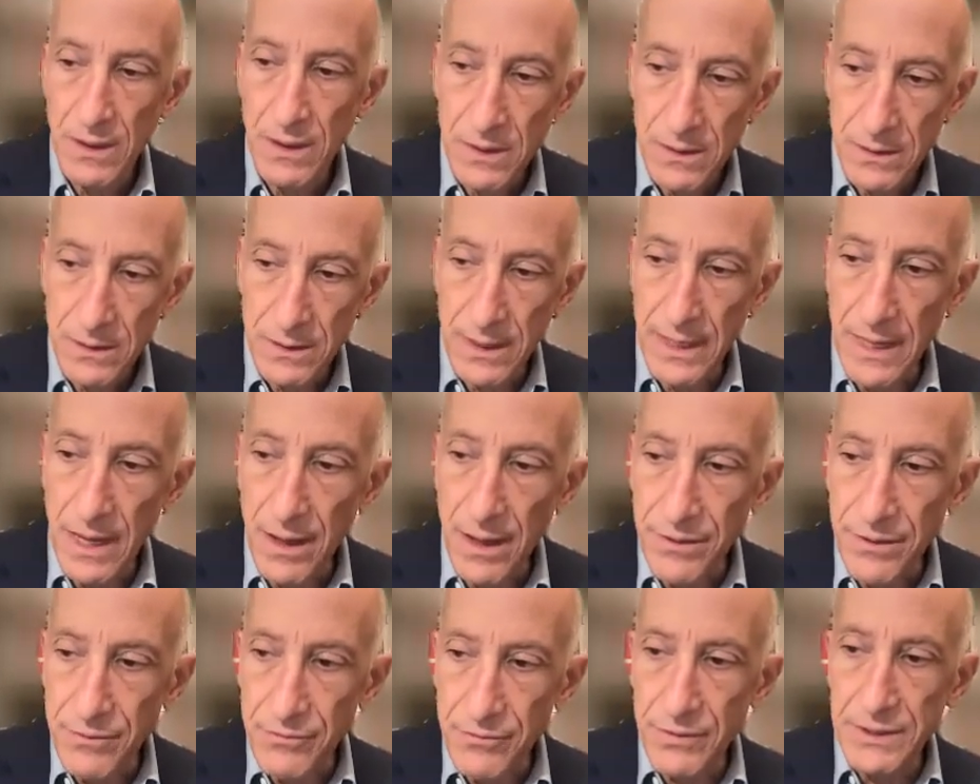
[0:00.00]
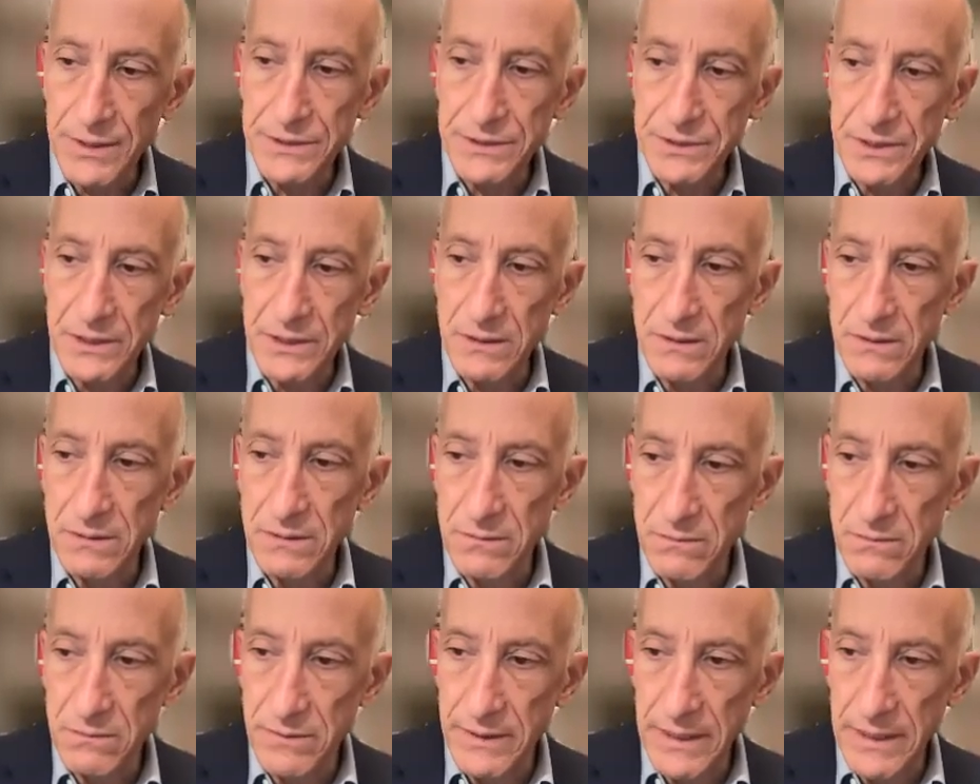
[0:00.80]
The other reason
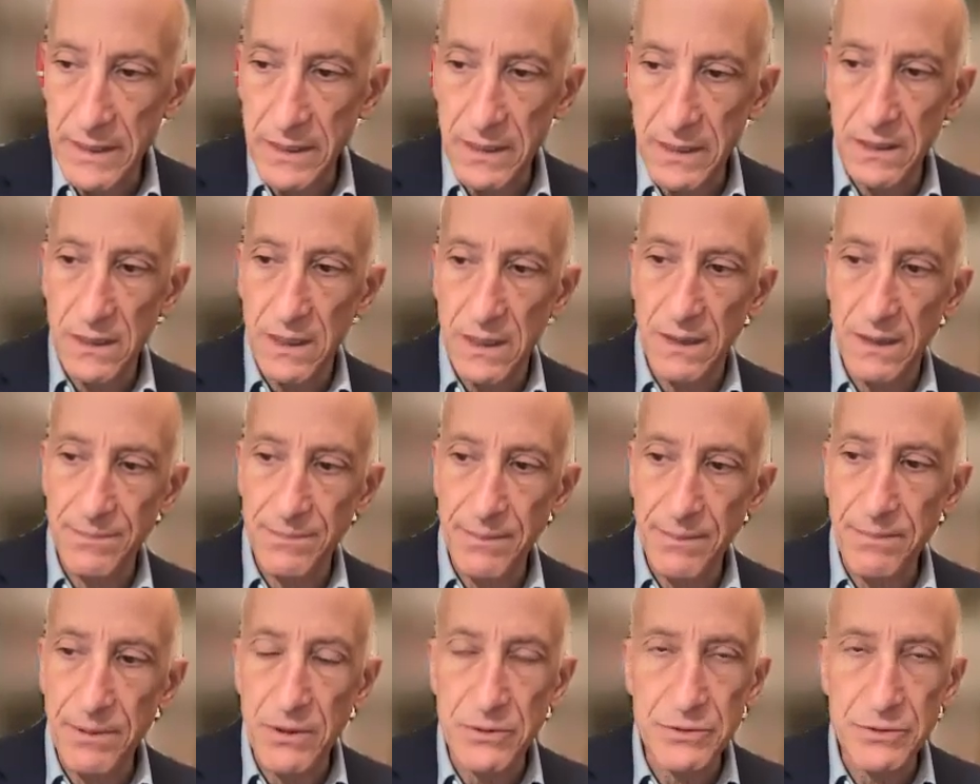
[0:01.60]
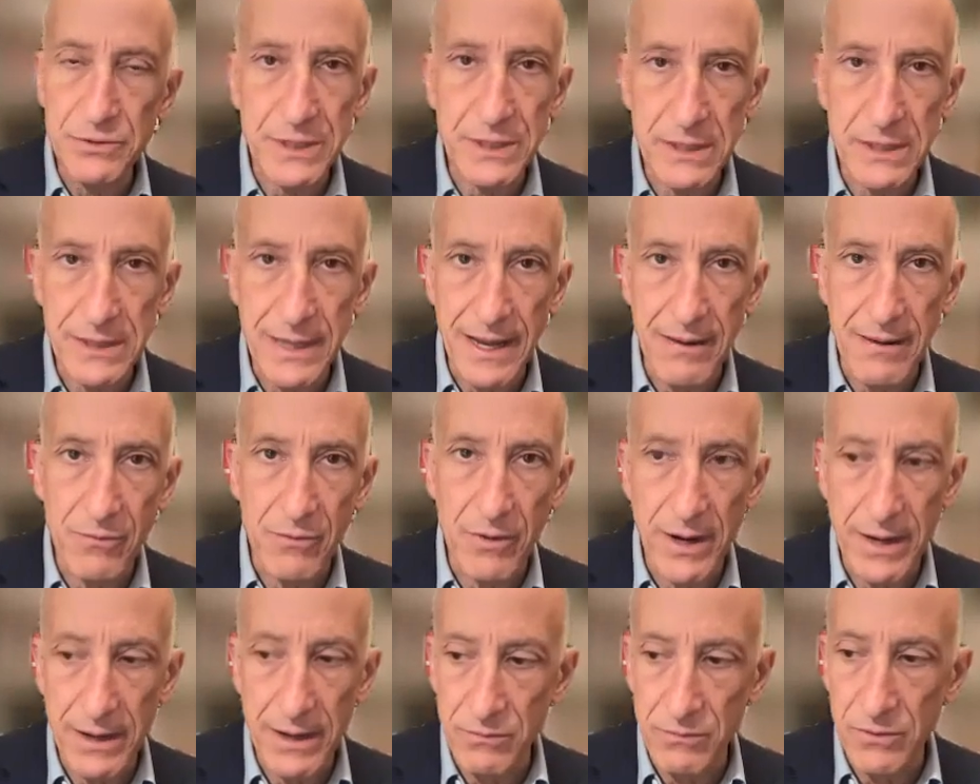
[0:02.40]
we proposed it that
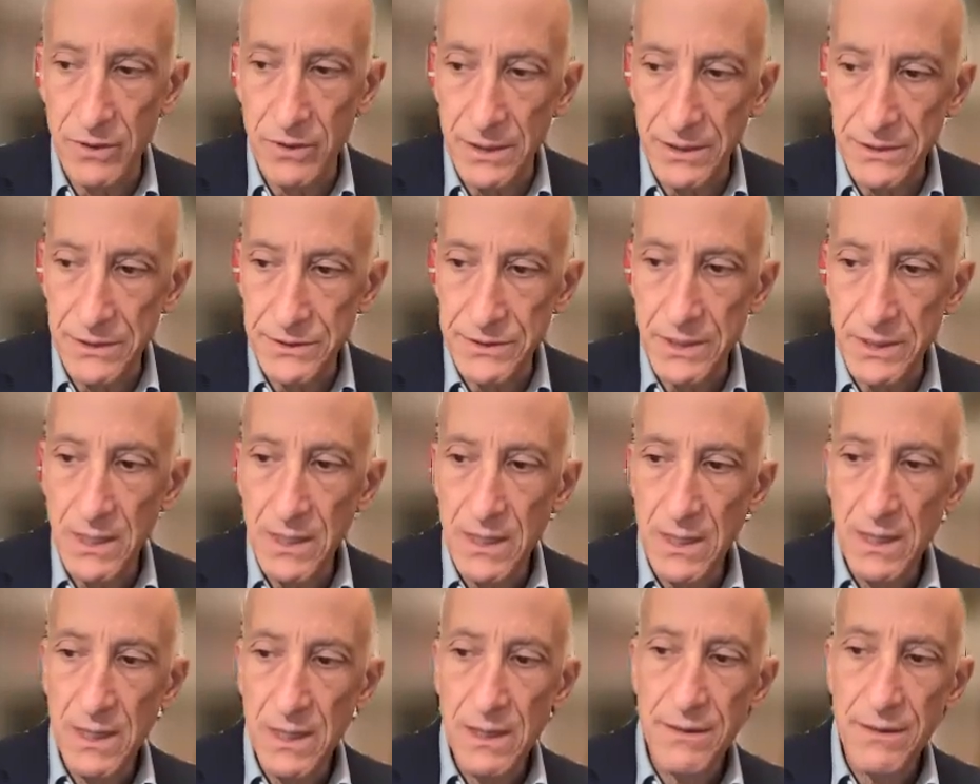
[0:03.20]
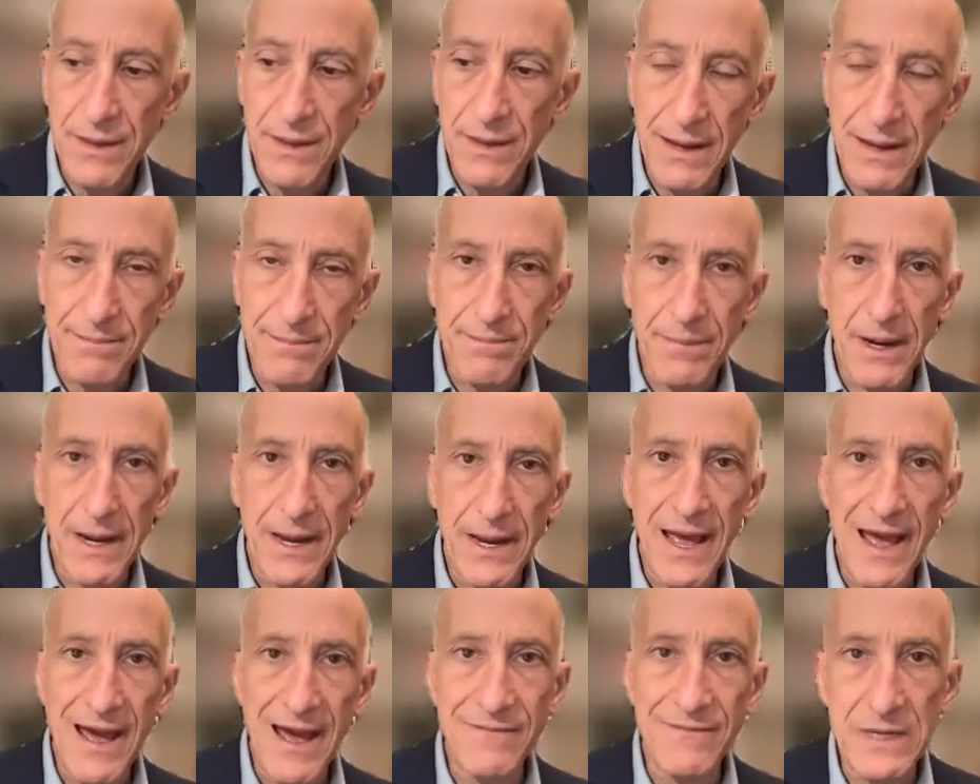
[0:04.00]
way was that by
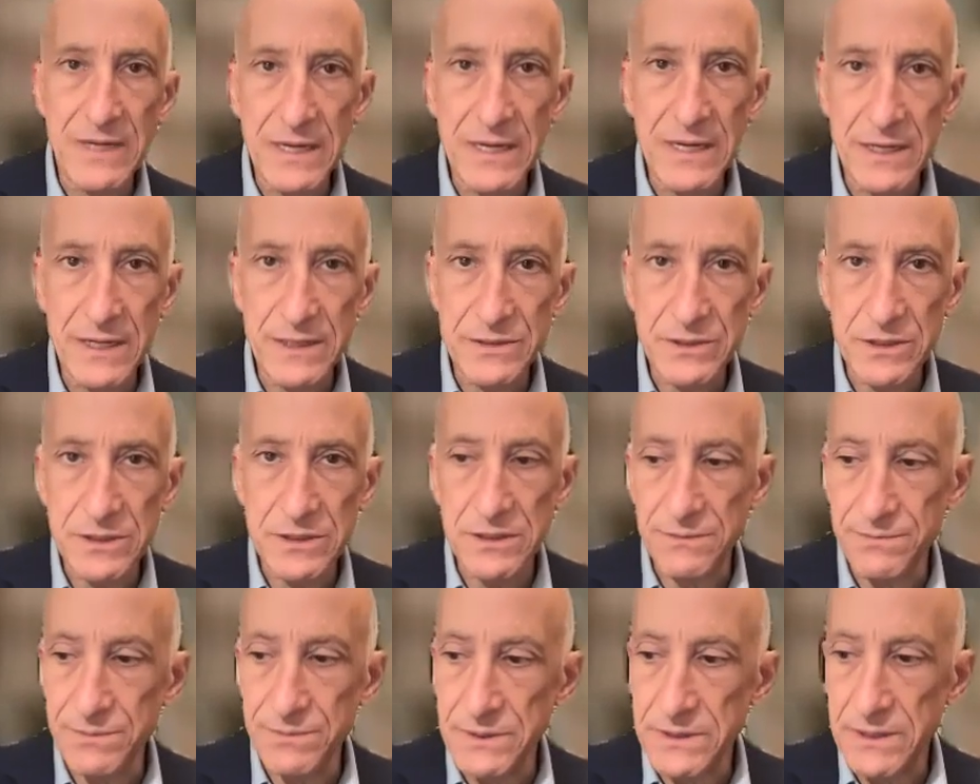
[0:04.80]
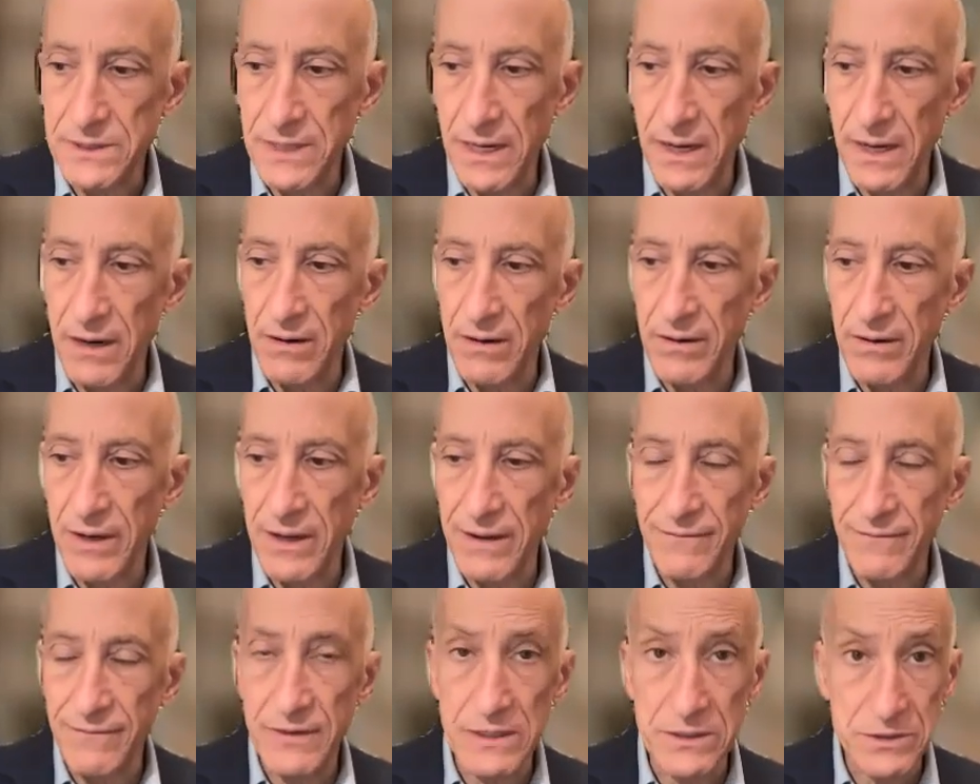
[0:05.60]
having it as a subsidiary
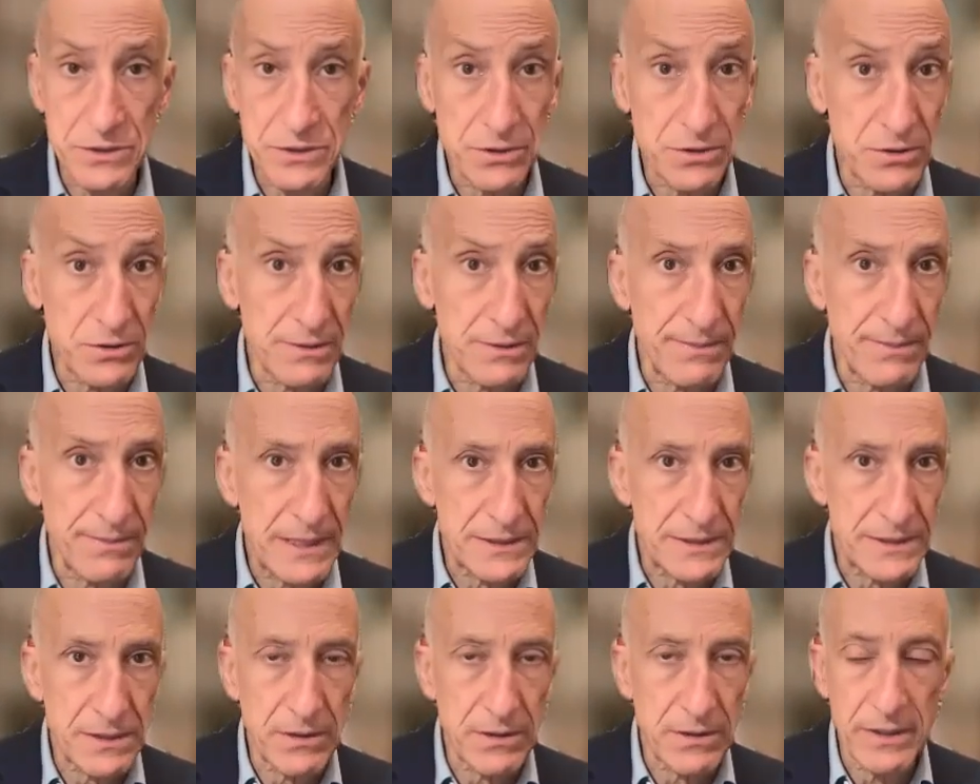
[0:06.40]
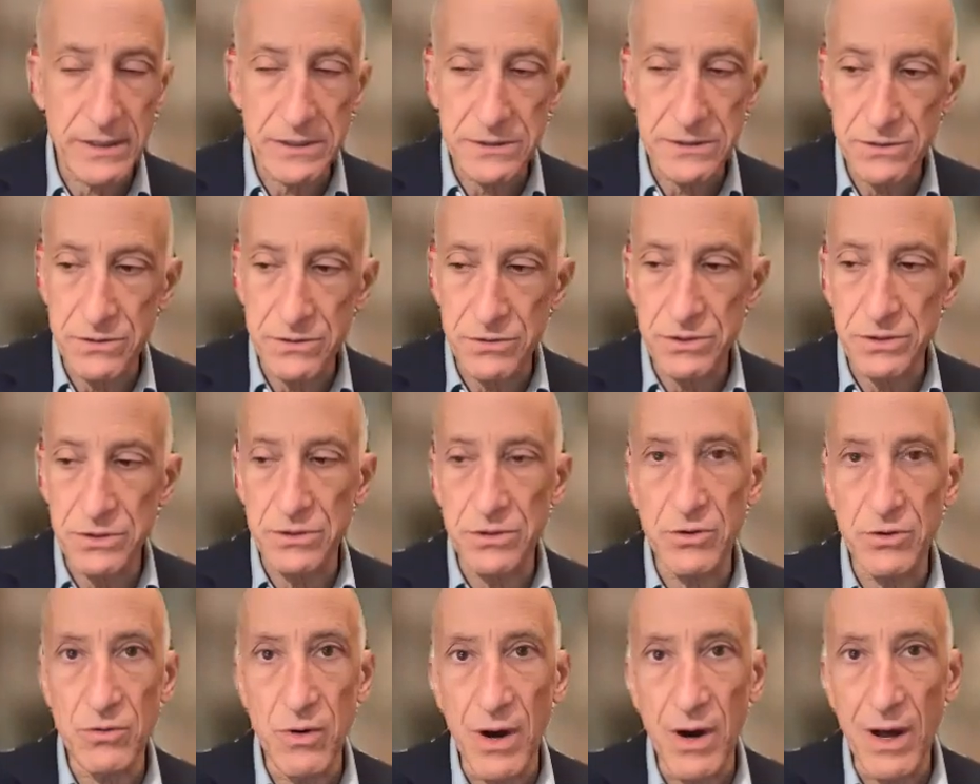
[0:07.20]
of an insured depository institution,
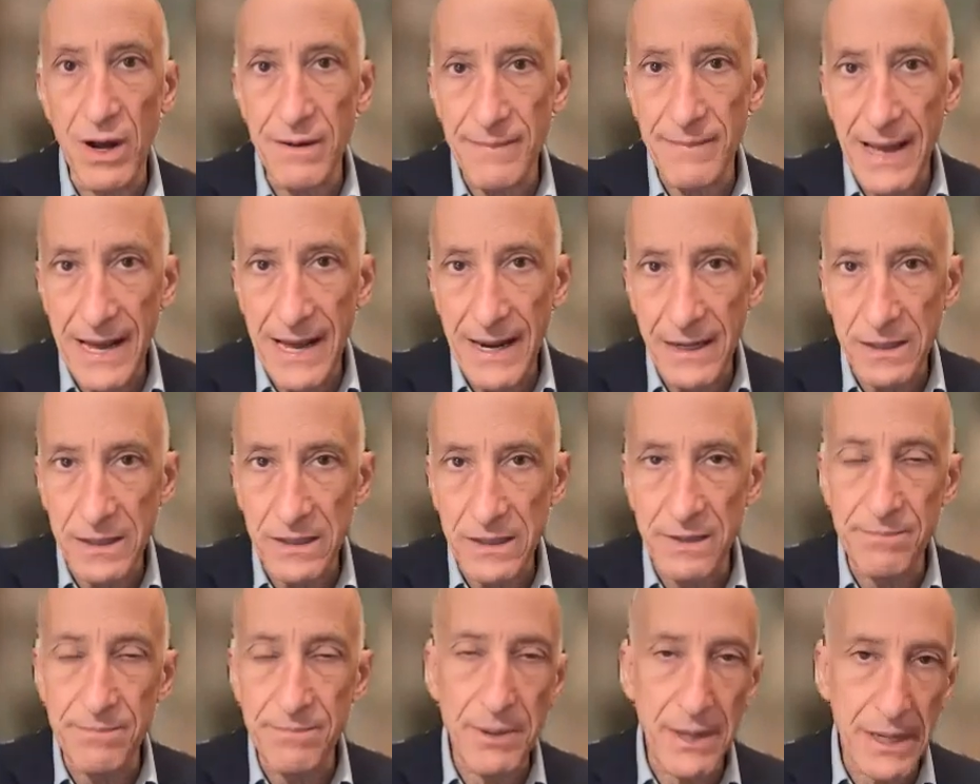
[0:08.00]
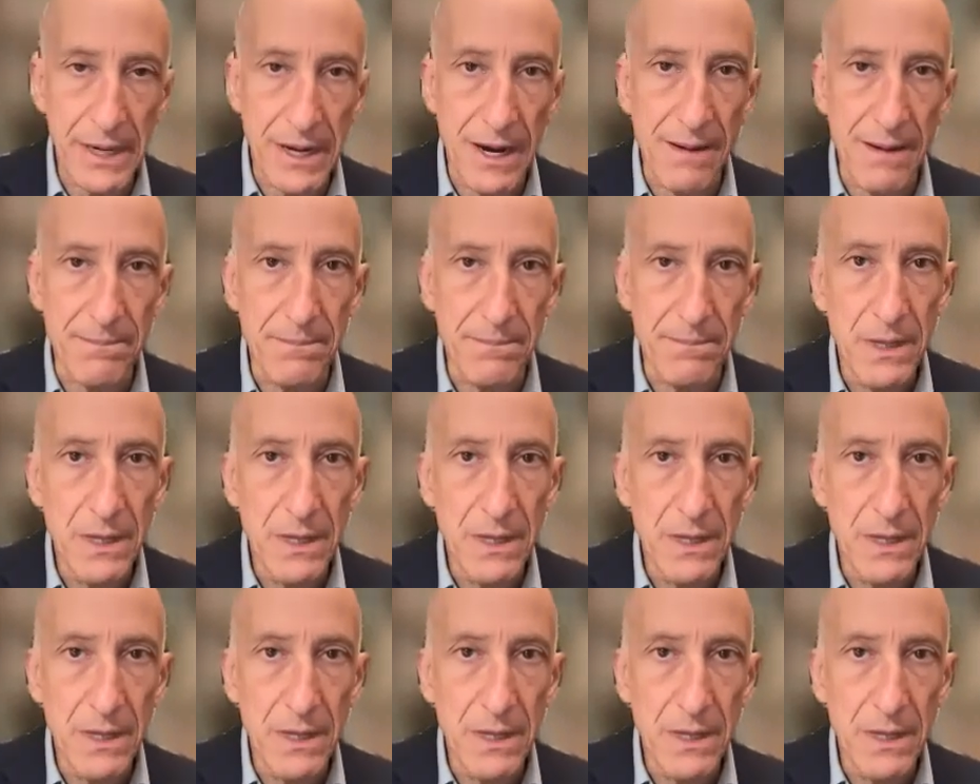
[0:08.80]
you automatically pick up